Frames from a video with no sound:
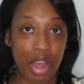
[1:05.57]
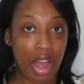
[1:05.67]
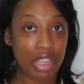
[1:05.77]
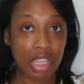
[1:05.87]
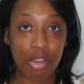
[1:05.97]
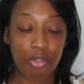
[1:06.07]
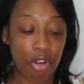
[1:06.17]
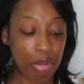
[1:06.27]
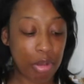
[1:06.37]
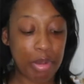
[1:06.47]
I say
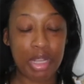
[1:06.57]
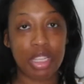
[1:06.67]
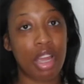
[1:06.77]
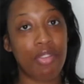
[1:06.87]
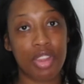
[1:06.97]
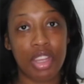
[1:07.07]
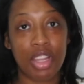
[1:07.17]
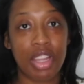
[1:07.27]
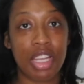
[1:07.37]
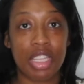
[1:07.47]
affordable because
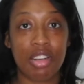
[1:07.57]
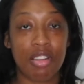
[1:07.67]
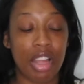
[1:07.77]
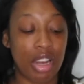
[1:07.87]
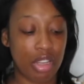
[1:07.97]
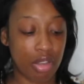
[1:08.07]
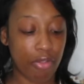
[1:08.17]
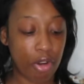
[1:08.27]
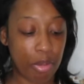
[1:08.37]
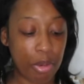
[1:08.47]
everything that's in our line is
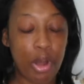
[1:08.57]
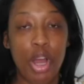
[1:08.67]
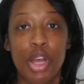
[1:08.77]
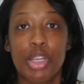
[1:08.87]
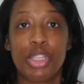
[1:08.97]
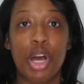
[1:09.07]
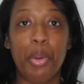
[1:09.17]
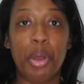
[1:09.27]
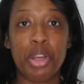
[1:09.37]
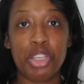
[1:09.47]
affordable. So
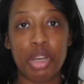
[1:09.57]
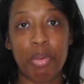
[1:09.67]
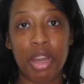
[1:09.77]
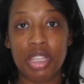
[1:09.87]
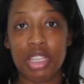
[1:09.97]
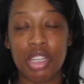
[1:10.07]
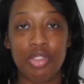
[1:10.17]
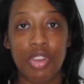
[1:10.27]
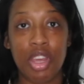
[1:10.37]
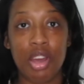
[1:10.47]
we're going to jump right into this
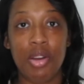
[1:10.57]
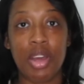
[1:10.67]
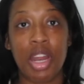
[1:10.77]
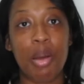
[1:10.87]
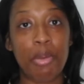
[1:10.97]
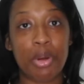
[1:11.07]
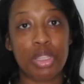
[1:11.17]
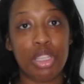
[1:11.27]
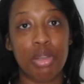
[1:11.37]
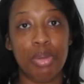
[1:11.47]
video, and I'm going
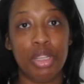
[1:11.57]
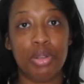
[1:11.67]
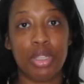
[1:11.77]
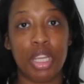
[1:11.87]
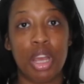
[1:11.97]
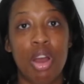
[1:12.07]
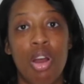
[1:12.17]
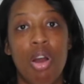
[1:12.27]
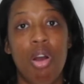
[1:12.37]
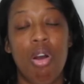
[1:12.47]
to be using
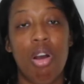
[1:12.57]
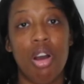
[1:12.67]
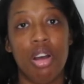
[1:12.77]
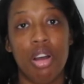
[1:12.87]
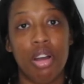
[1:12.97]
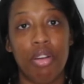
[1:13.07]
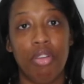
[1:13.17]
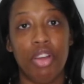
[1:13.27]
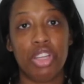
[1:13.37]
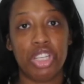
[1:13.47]
all
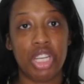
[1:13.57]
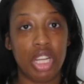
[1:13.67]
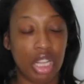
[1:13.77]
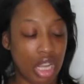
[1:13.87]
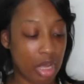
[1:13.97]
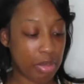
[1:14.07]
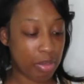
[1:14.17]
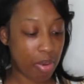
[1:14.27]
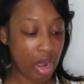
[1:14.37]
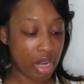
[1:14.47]
of SheGlam's
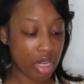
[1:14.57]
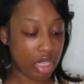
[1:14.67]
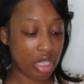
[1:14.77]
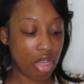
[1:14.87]
products.